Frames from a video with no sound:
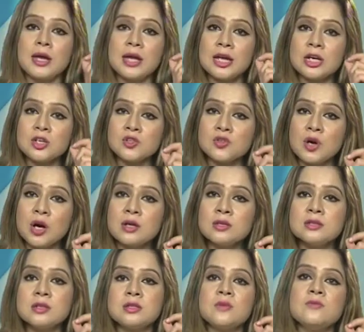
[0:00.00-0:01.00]

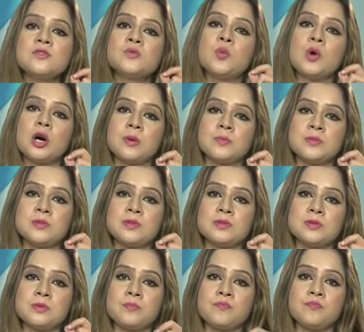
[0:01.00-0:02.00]
Intransitive
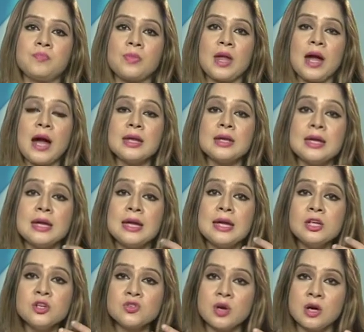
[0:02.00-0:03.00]
verbs an
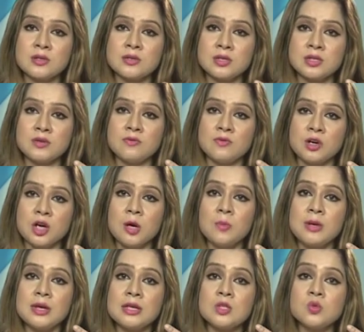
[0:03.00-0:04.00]
intransitive
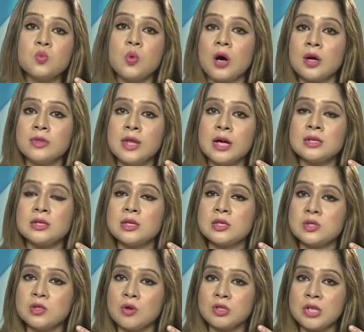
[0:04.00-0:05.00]
verb is one that
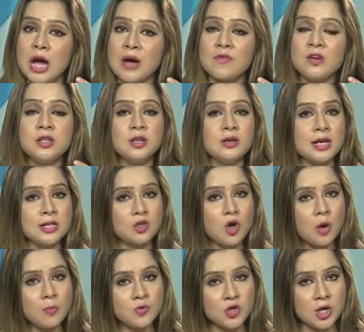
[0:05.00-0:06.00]
does not have a direct
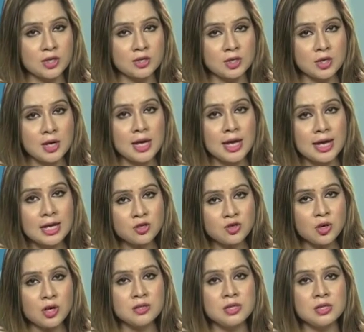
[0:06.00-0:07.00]
object.
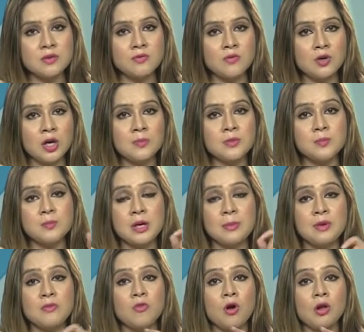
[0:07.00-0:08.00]
Intransitive verbs may
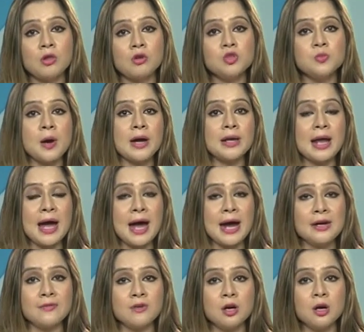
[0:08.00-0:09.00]
be followed by an
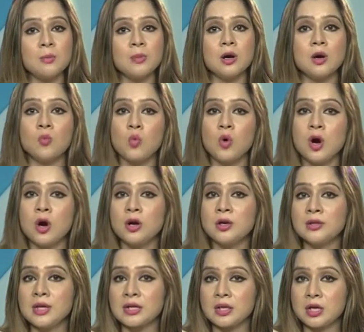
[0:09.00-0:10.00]
adverb, a
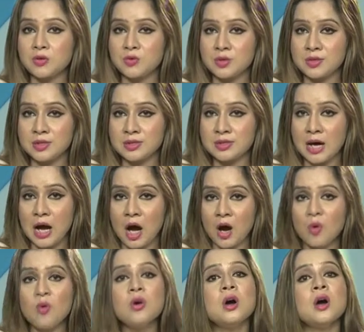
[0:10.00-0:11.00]
word that addresses
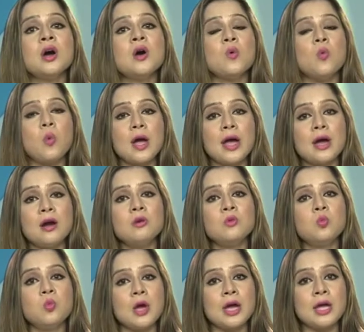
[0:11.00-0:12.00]
how, where,
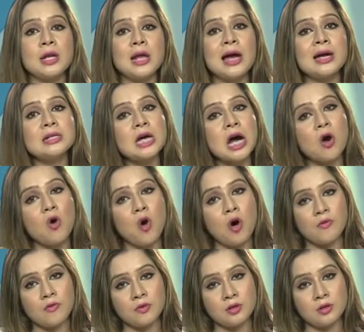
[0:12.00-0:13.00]
when and how
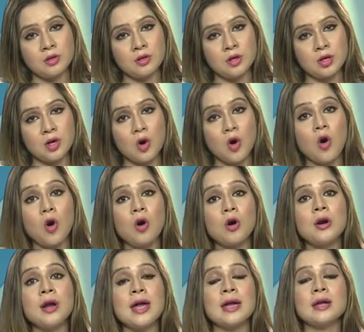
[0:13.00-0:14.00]
often
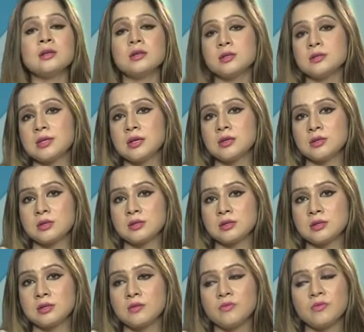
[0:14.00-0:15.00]
or end a
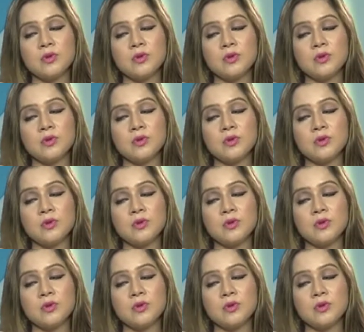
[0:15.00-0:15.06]
sentence.